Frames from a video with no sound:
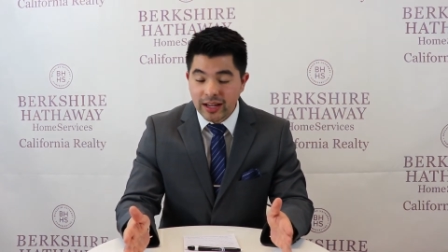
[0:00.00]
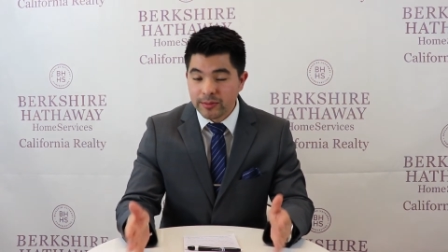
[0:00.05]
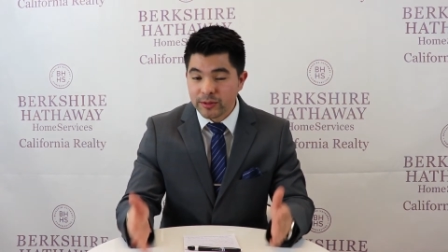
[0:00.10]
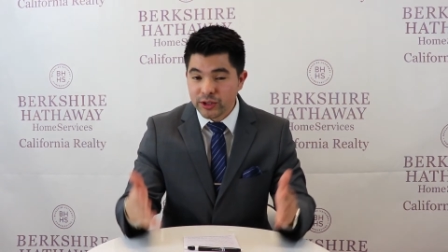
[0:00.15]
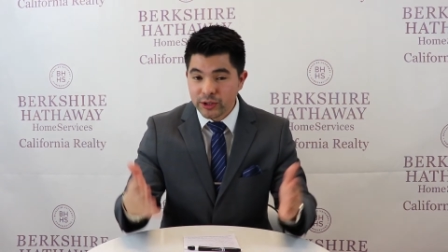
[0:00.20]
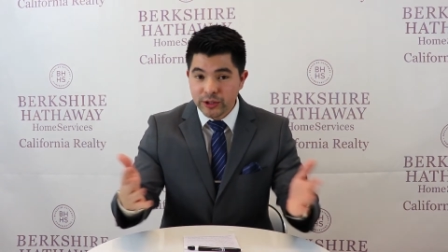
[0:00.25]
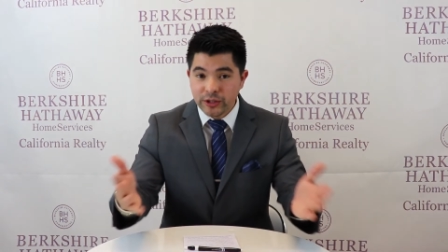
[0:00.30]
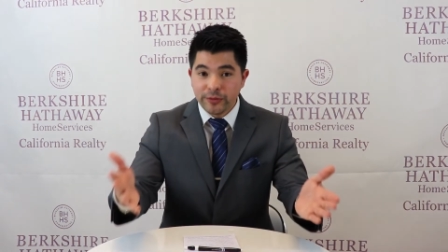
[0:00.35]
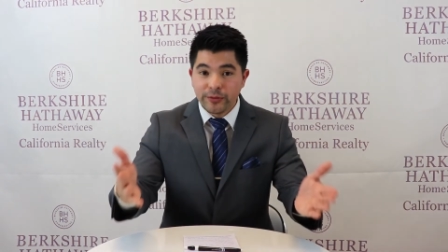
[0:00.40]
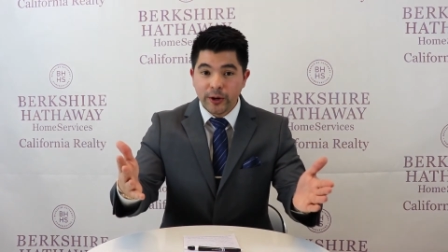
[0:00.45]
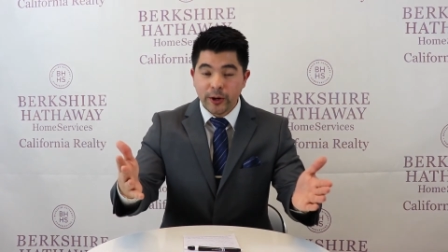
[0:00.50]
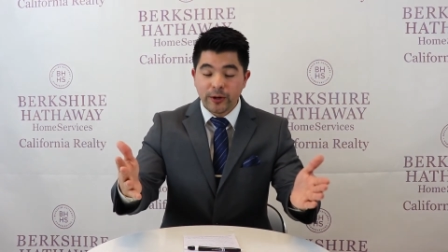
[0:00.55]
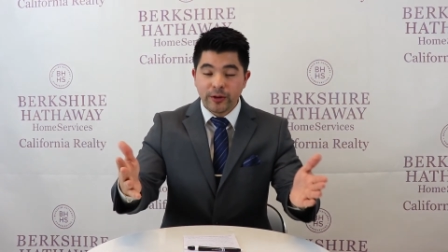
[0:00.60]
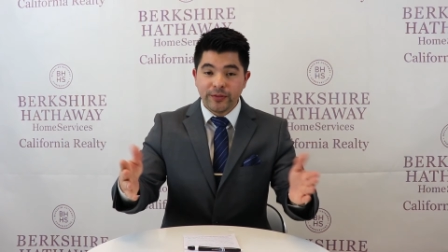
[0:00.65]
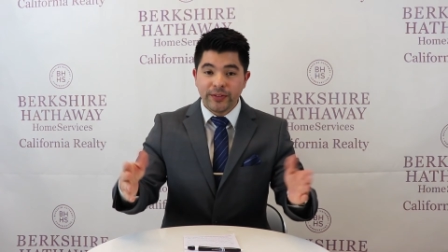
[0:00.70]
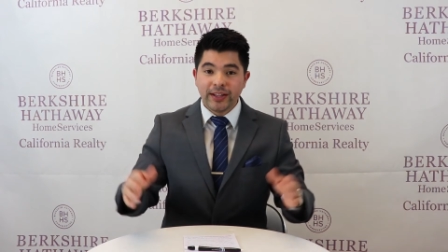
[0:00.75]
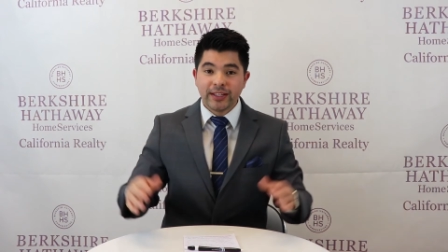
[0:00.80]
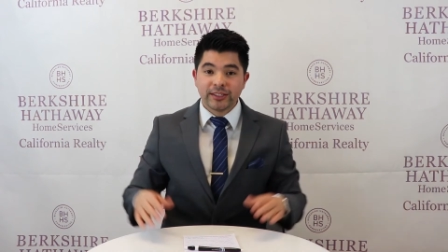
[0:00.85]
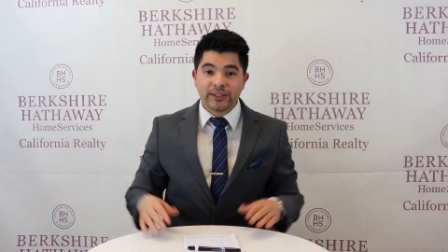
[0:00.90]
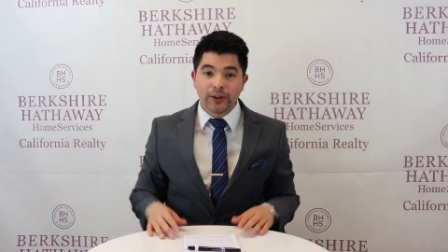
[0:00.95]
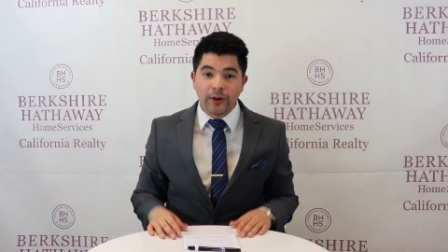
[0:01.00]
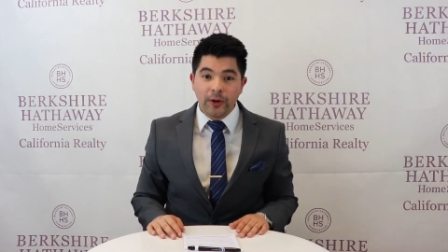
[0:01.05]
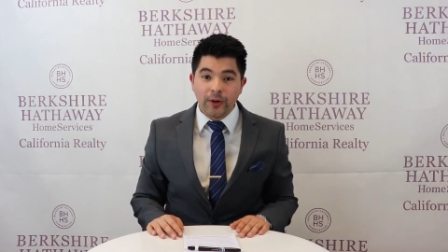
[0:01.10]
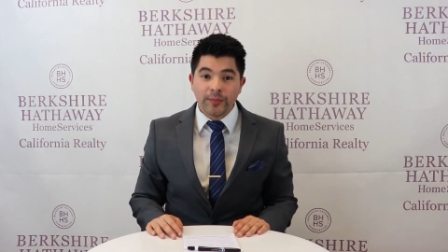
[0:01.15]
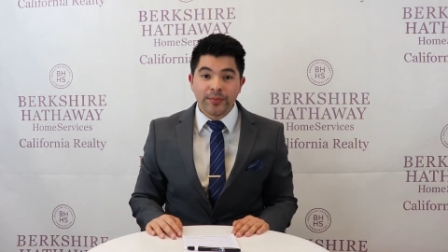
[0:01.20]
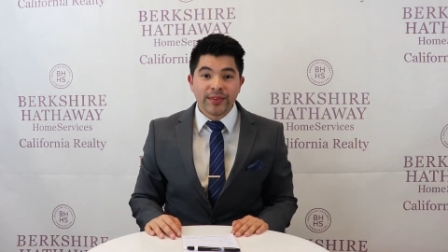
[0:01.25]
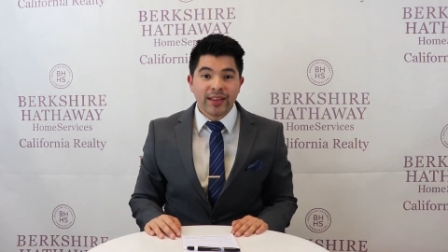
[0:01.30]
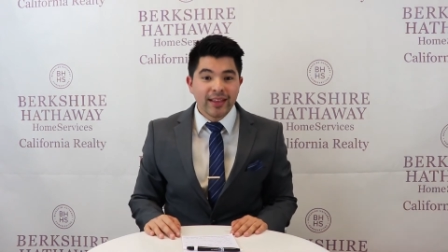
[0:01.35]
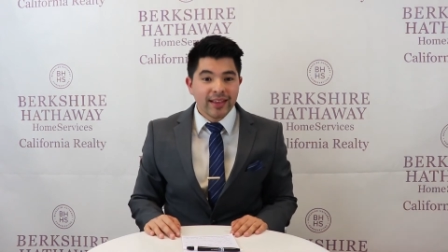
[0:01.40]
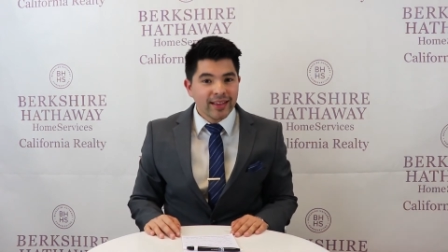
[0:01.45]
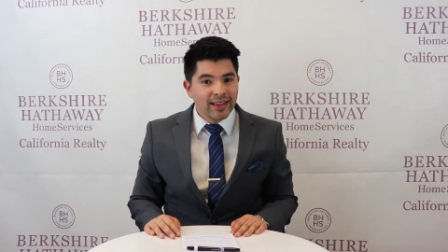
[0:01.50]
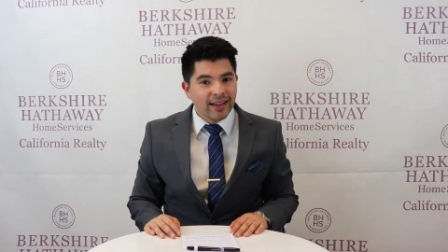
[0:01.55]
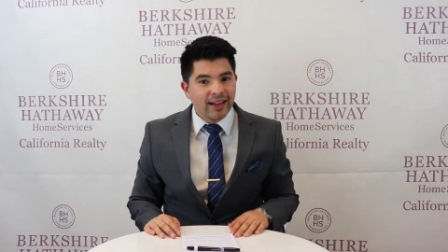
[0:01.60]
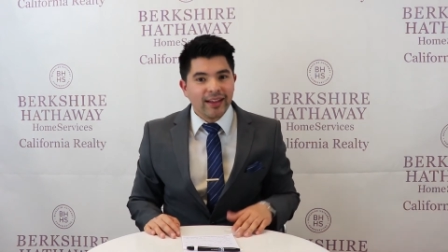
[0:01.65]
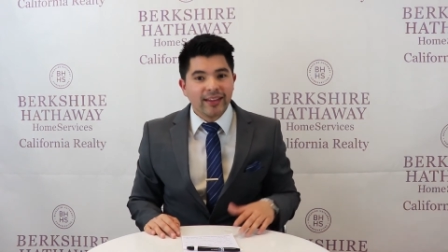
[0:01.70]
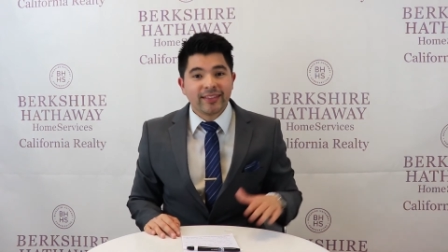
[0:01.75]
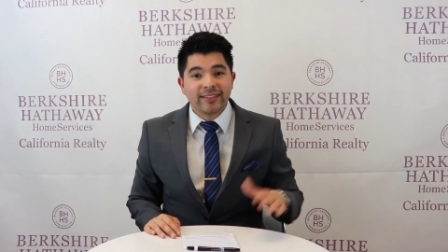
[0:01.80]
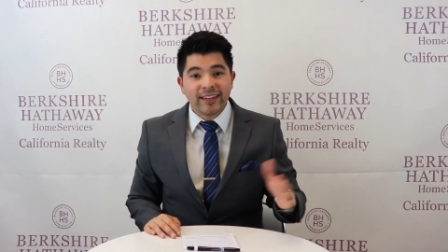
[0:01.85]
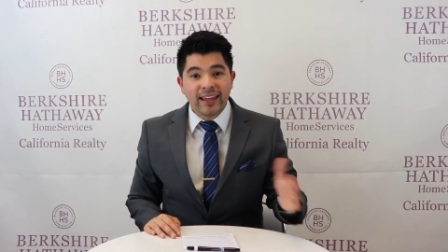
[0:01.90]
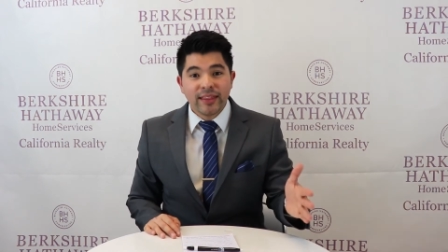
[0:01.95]
I'm sure you've heard of it. So
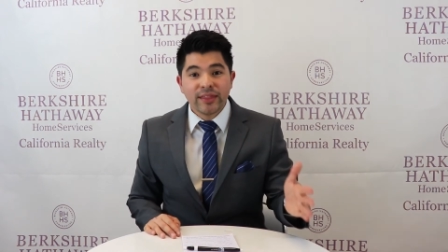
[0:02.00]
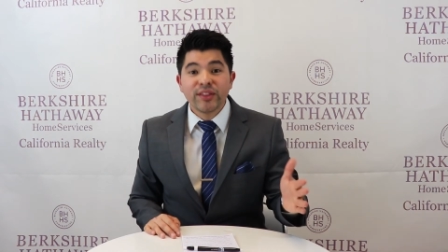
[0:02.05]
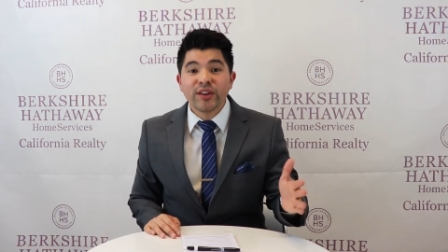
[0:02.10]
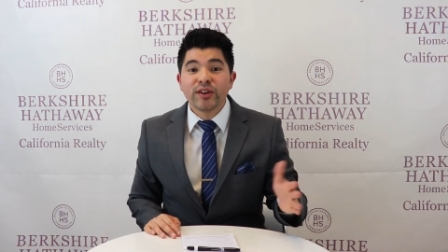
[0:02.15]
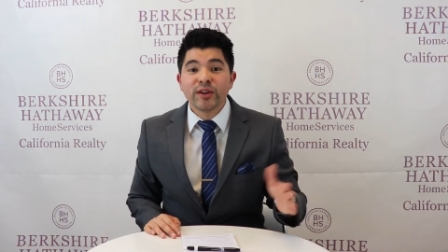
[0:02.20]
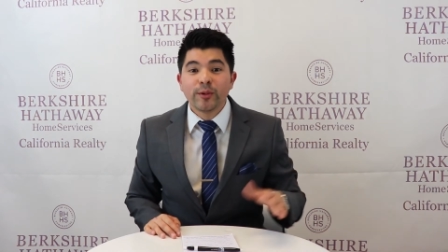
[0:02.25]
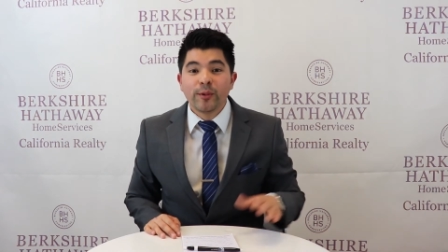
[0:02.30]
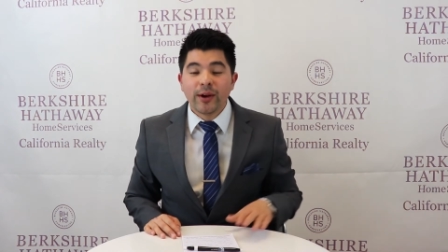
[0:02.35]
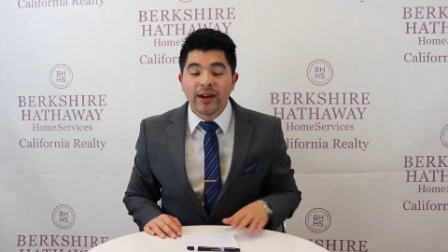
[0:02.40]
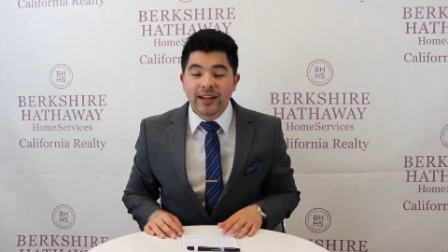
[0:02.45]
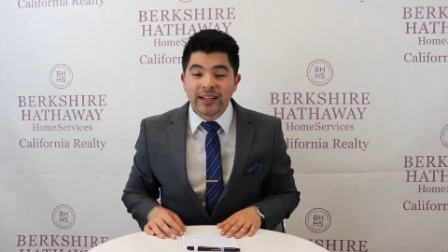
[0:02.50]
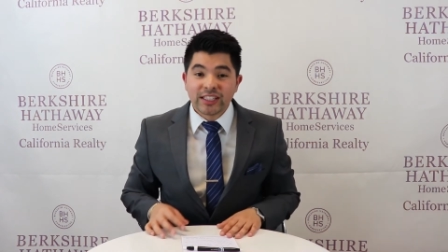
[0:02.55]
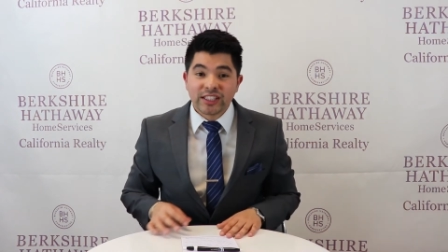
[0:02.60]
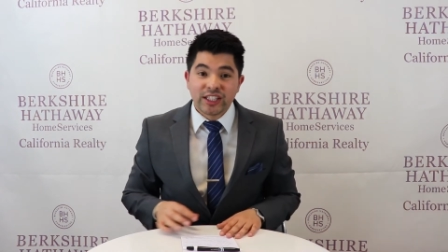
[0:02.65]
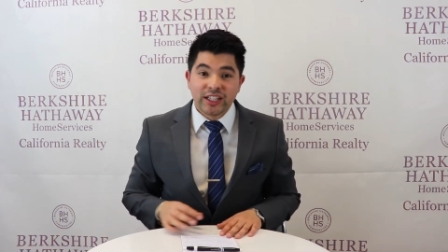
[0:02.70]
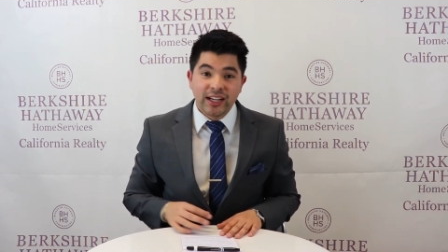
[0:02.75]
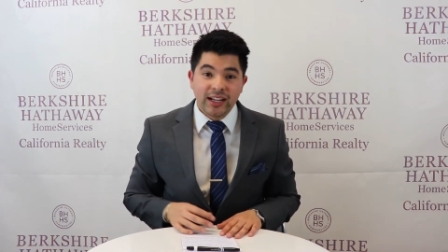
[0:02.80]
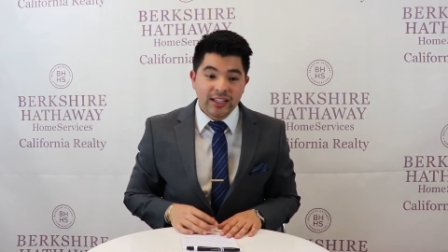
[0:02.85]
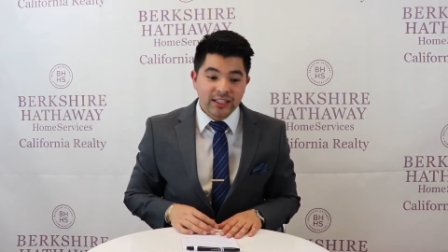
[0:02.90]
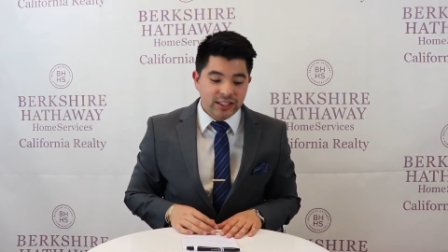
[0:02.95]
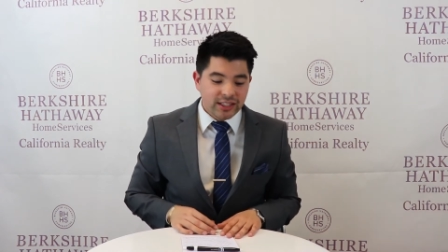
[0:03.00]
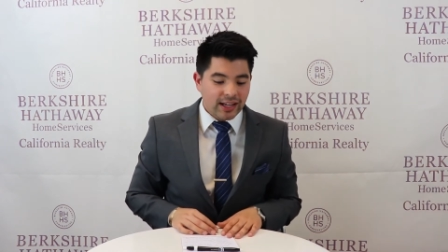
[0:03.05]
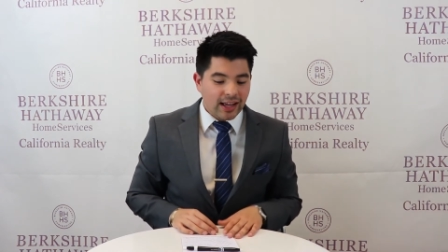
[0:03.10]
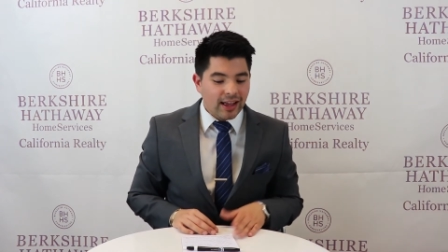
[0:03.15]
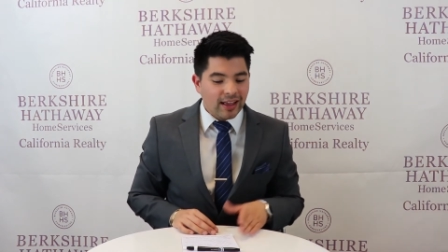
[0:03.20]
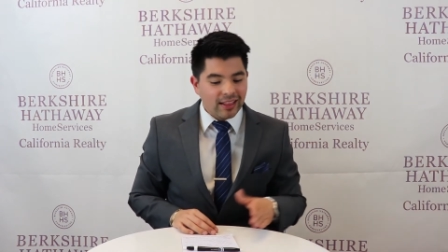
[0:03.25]
a ten thirty-one exchange